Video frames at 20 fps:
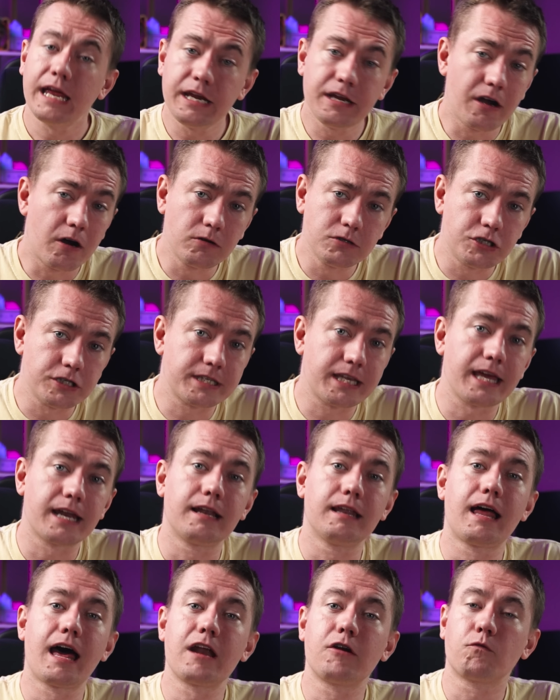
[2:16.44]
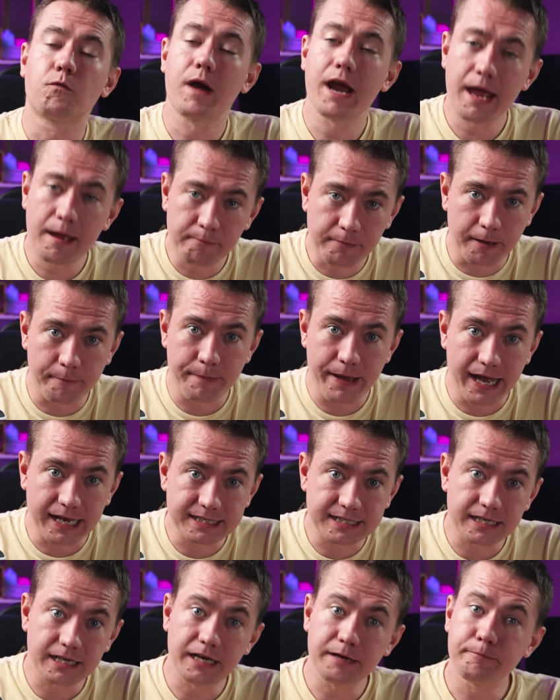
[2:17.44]
And you don't just get a lot of RAM
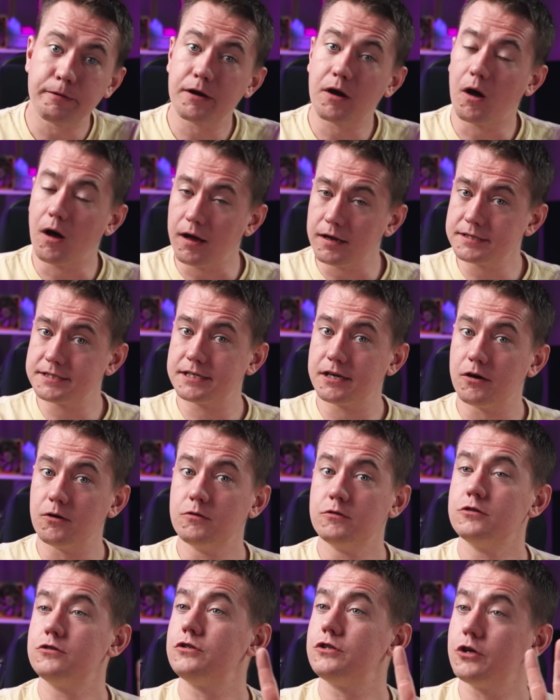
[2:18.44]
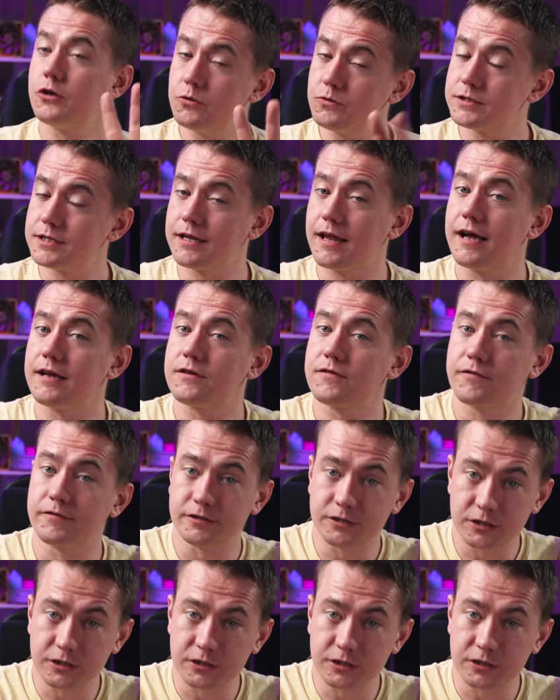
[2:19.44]
capacity, but also two slots for